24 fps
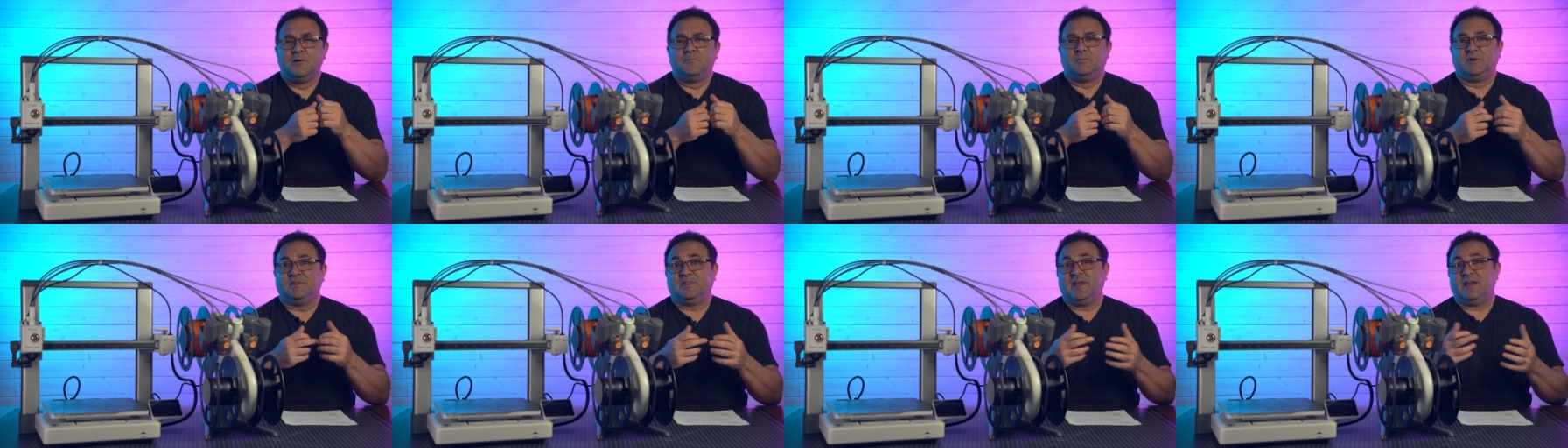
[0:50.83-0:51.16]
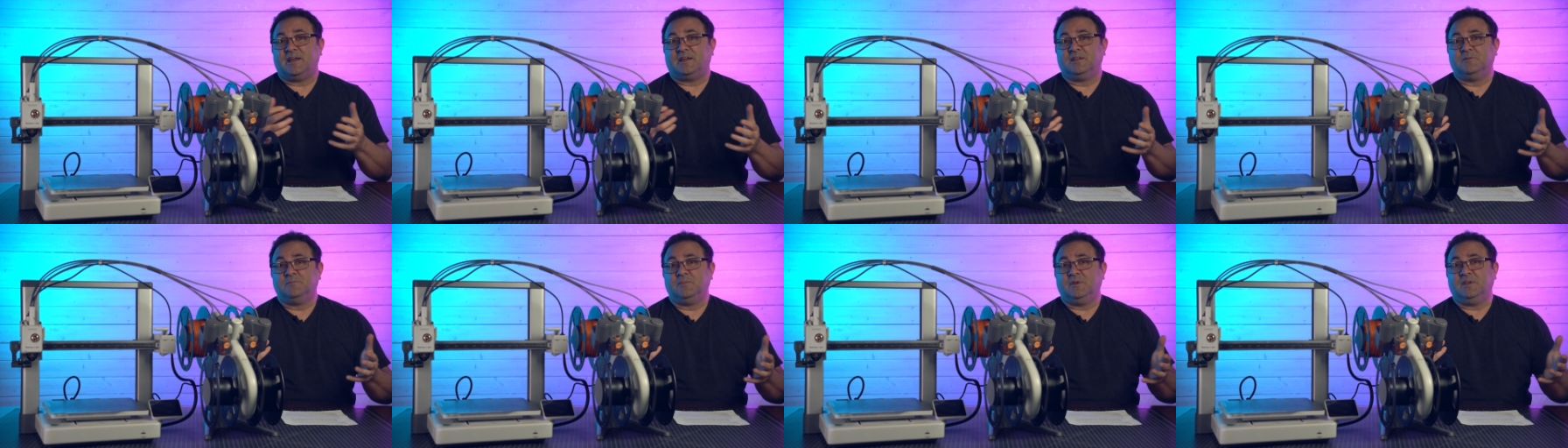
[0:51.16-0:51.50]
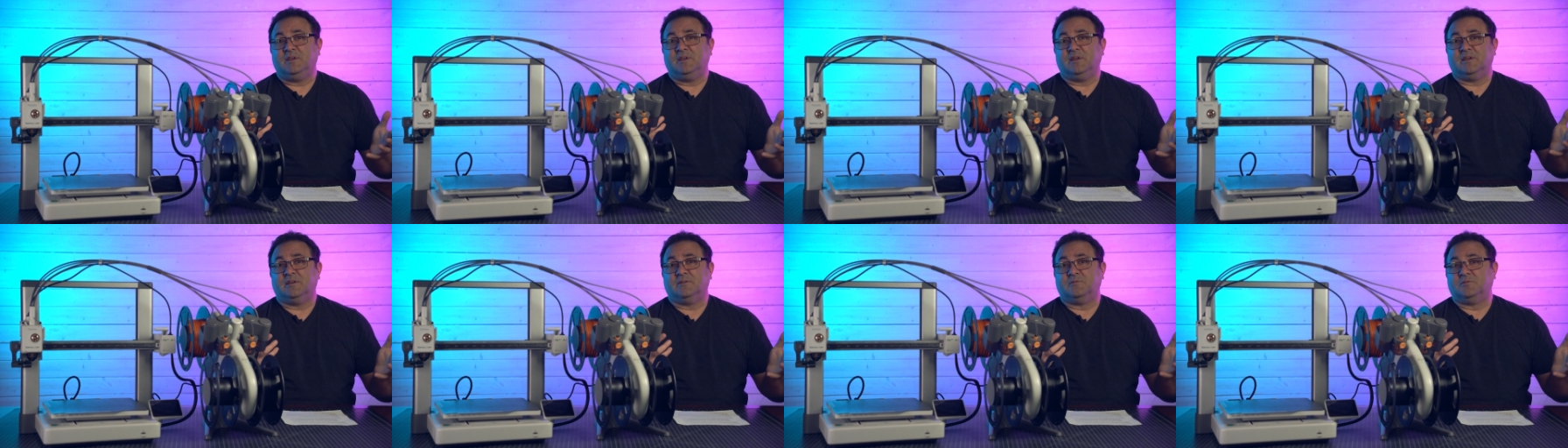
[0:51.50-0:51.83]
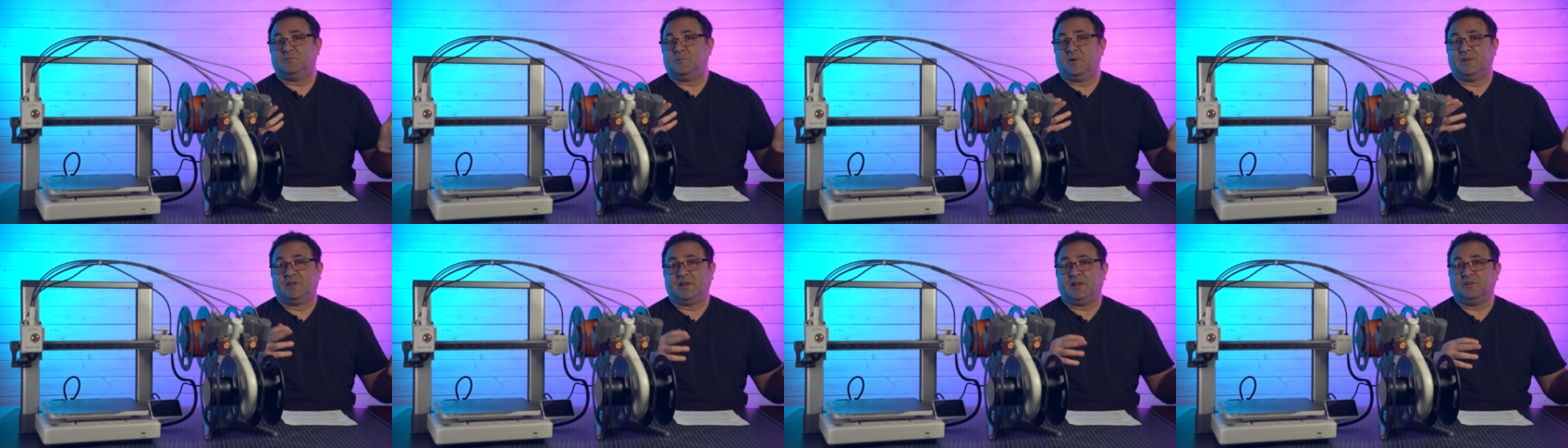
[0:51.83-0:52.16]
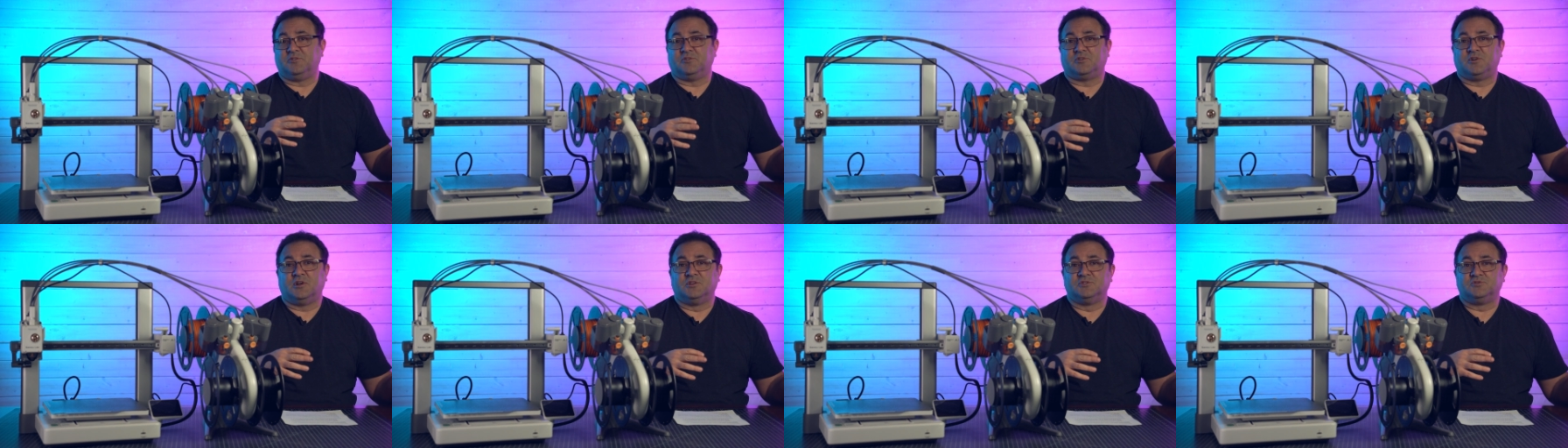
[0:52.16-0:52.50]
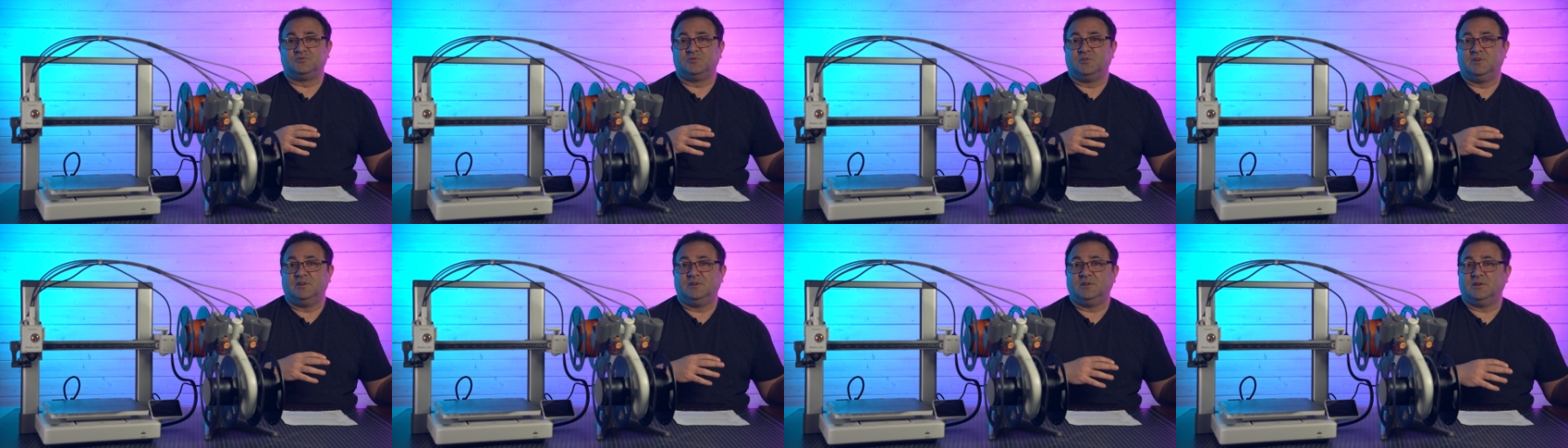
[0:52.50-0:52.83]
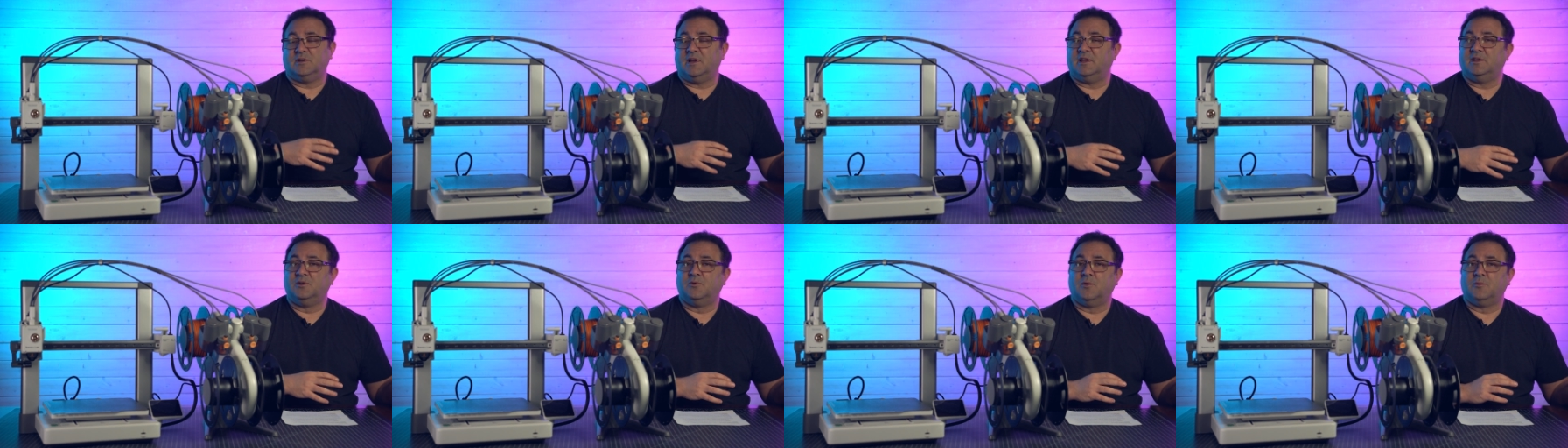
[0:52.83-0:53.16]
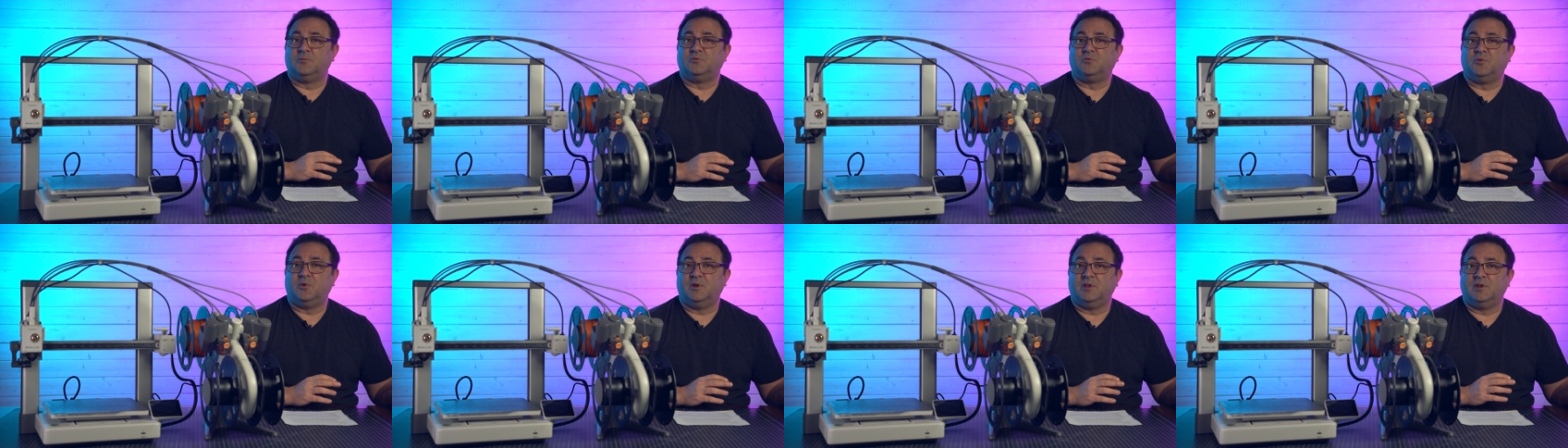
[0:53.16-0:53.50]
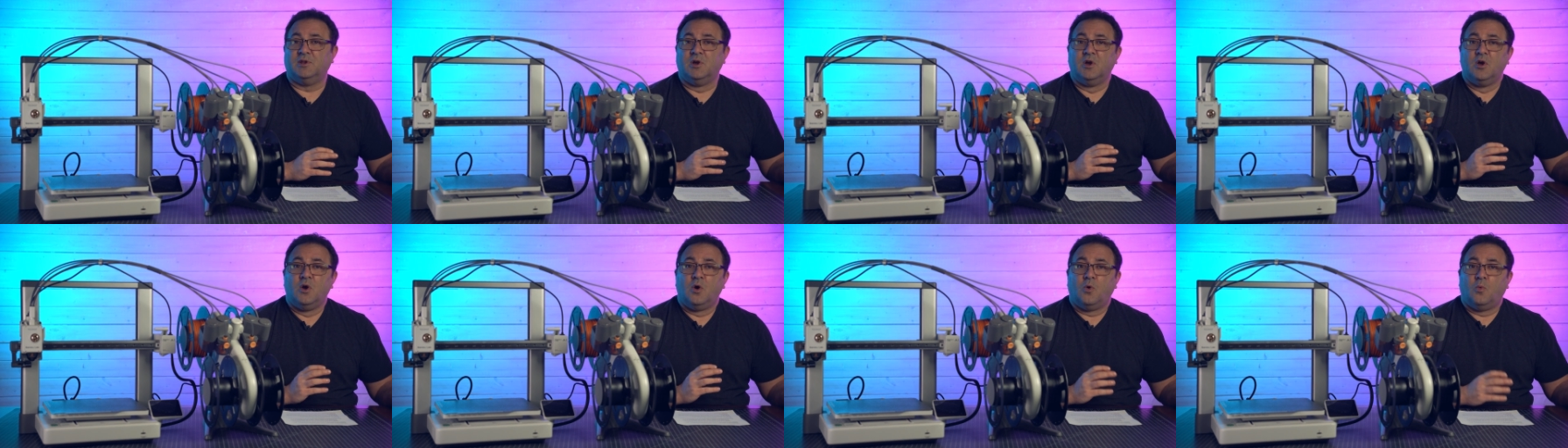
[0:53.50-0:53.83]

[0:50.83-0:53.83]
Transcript: But that can be, depending on your country, anywhere between